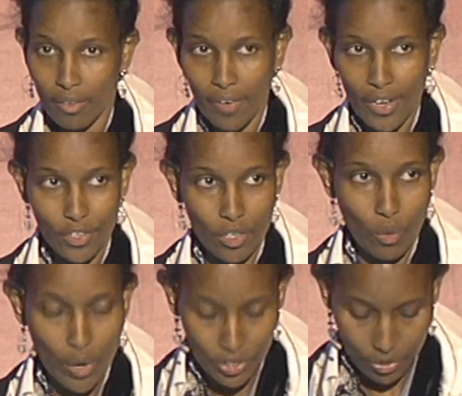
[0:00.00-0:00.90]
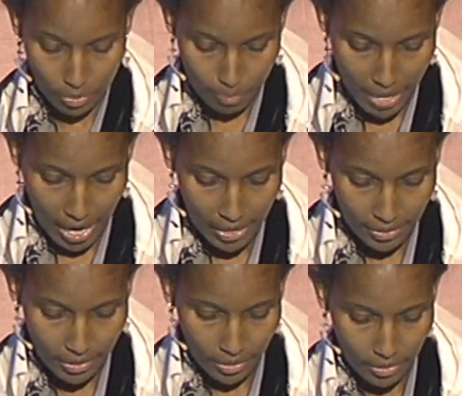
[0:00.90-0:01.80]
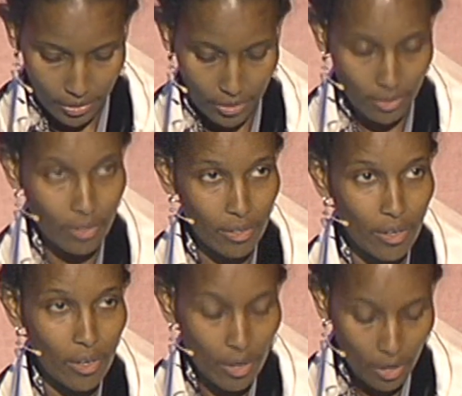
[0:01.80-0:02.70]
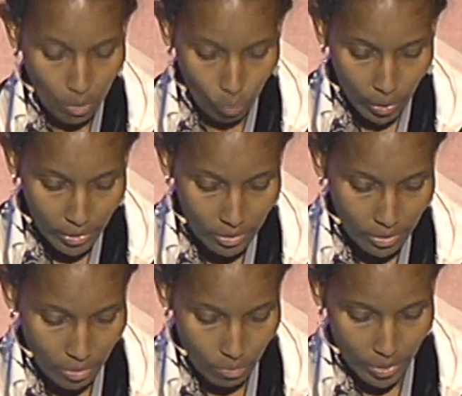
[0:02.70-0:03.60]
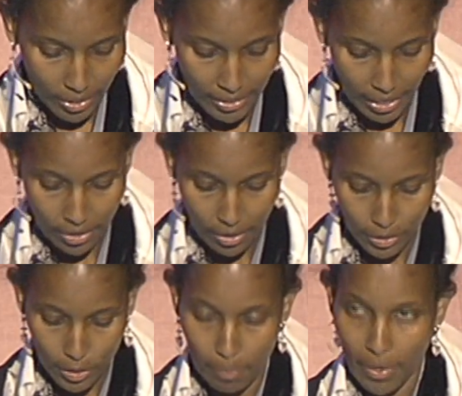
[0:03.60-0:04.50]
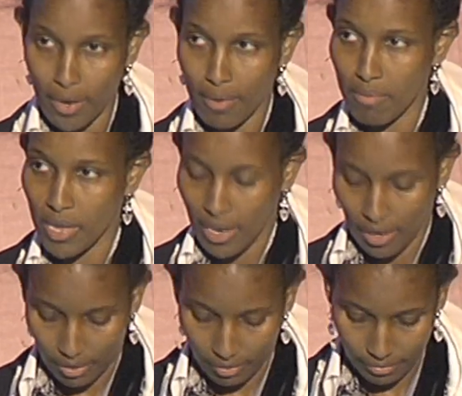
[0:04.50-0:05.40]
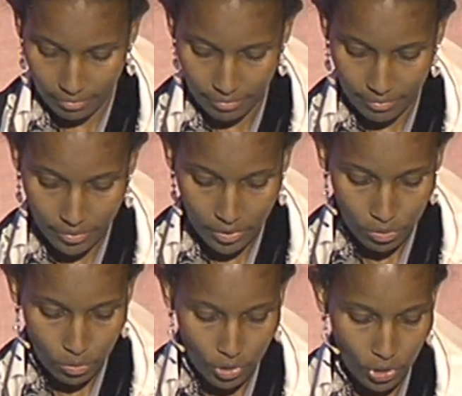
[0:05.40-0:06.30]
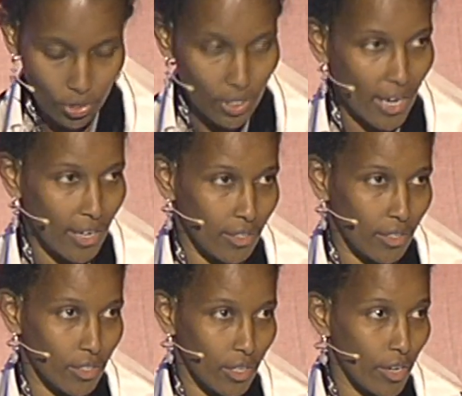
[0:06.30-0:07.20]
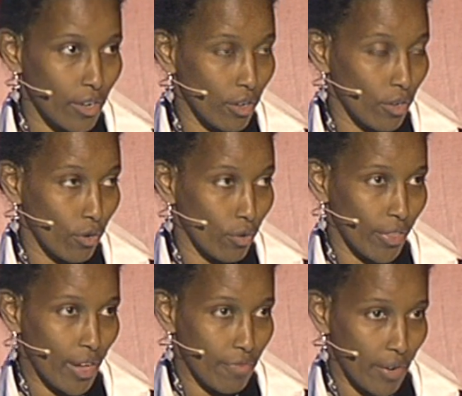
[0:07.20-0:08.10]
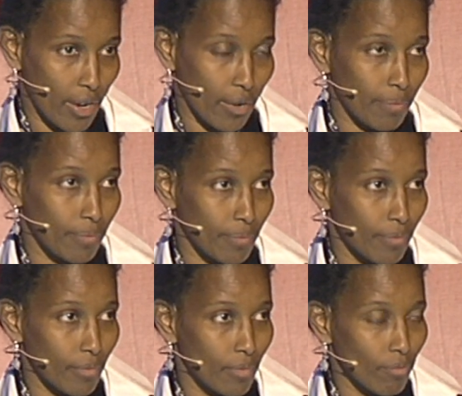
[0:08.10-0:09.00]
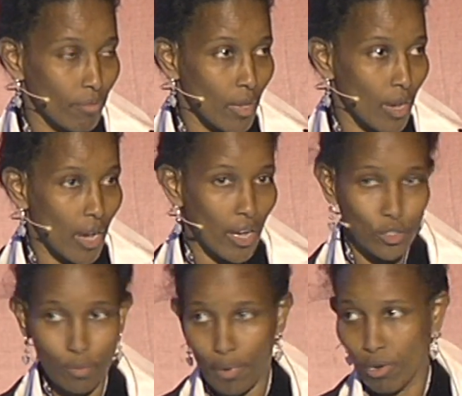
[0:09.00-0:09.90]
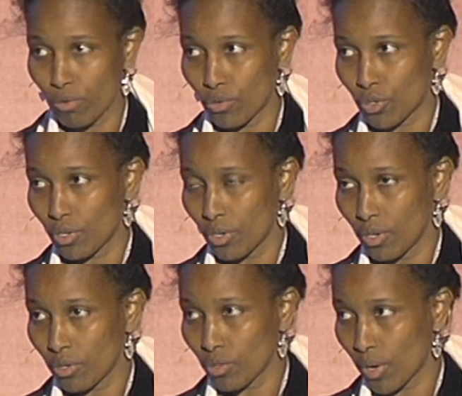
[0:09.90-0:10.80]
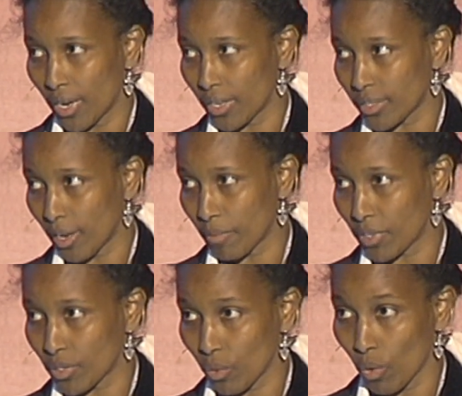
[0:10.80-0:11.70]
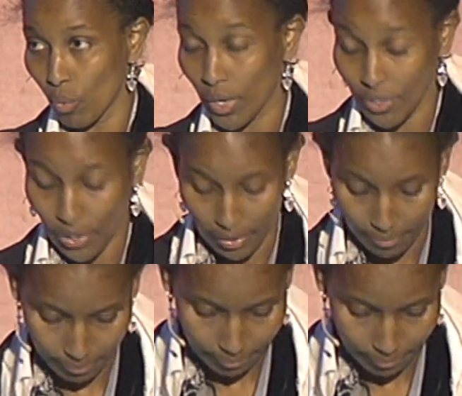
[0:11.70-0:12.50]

The first question to be asked is, what would a secular spring mean to the societies in North Africa, as opposed to an Islamist winter?